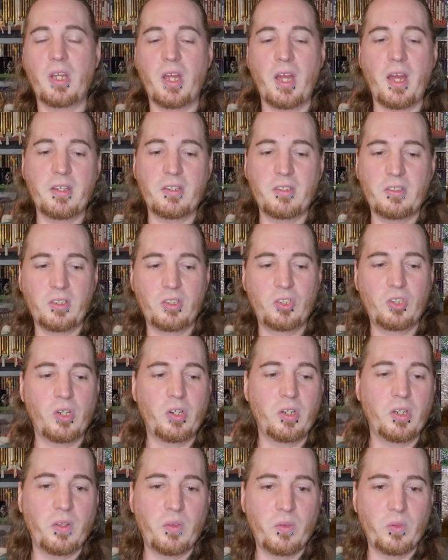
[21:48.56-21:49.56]
as the
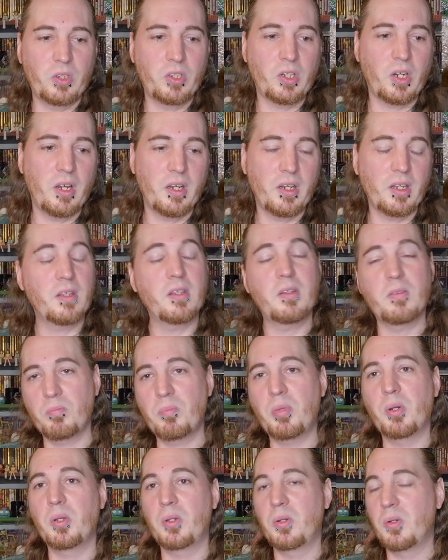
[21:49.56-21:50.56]
journey through China,
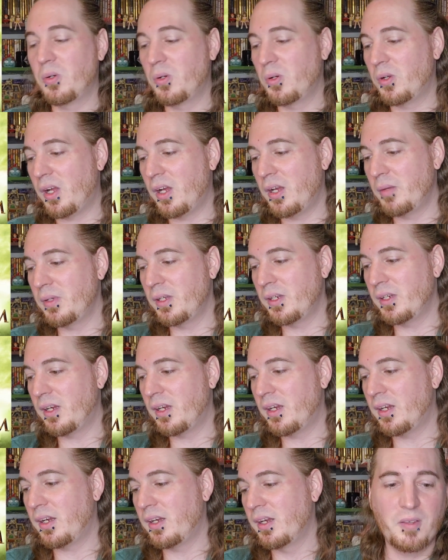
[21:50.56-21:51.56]
pretty cool. I mean,
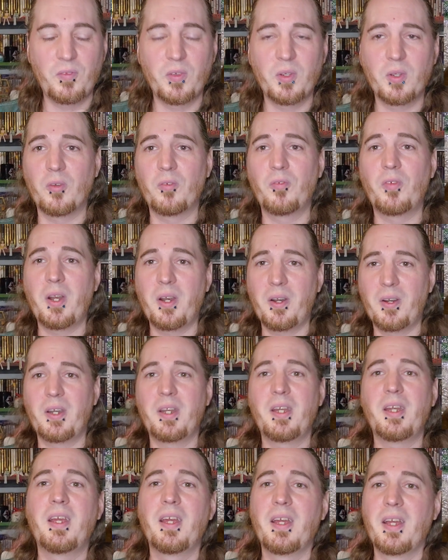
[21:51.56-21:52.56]
I feel
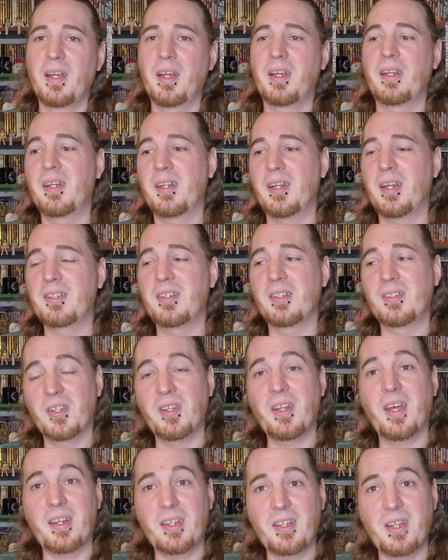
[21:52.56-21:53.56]
very connected
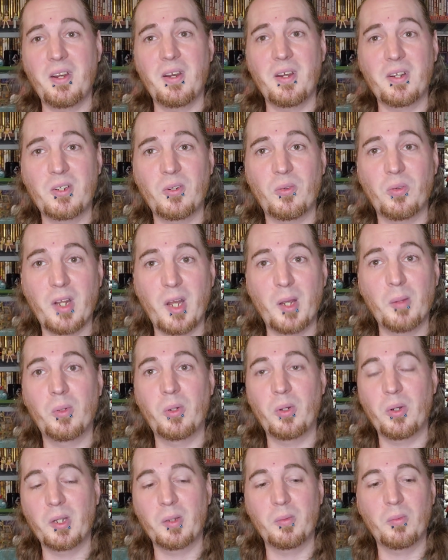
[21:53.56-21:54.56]
to that character when I'm
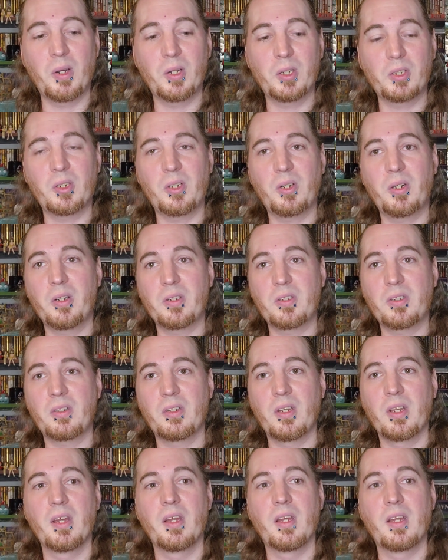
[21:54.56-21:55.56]
learning martial arts.